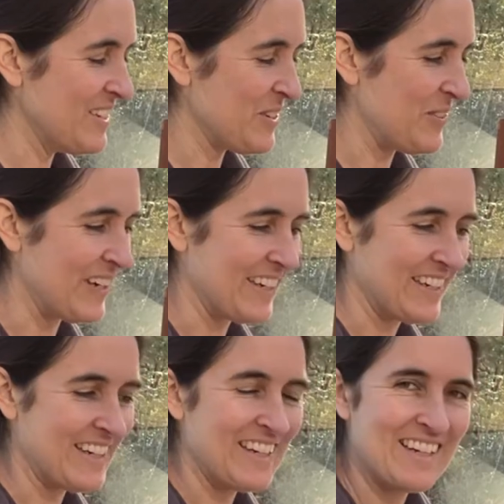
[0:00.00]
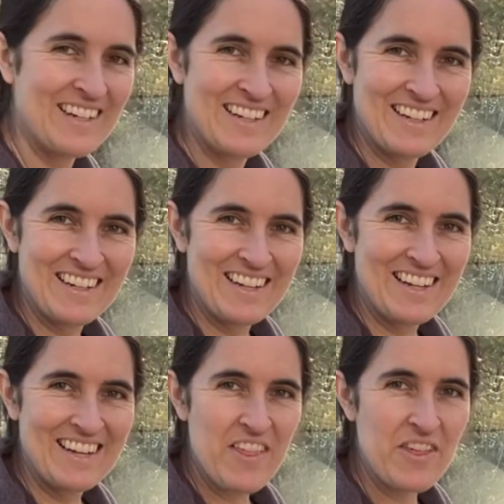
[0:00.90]
one.
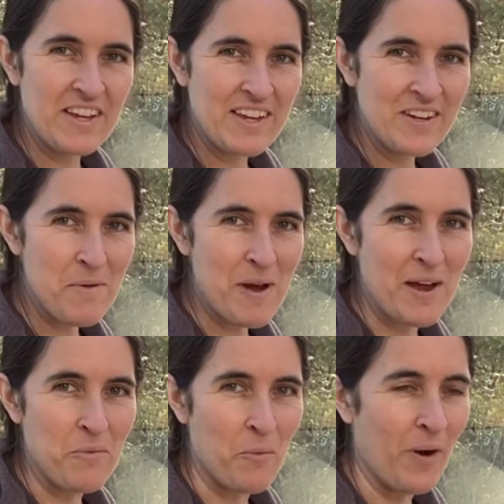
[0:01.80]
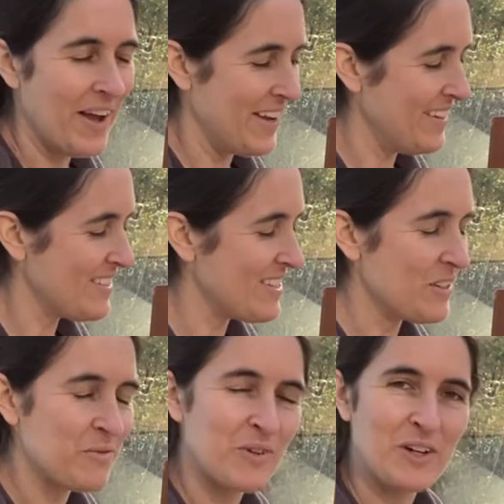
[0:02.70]
Think in your mind, what is this
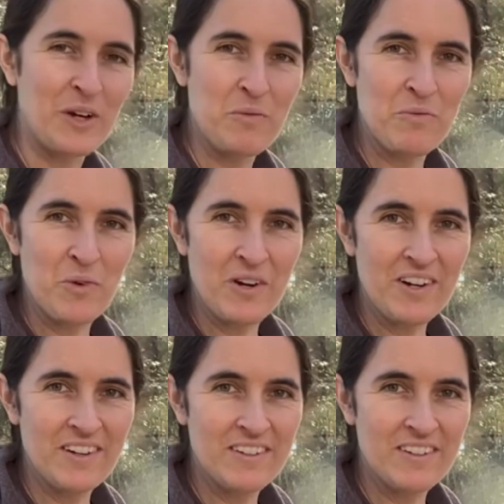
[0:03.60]
foot good for?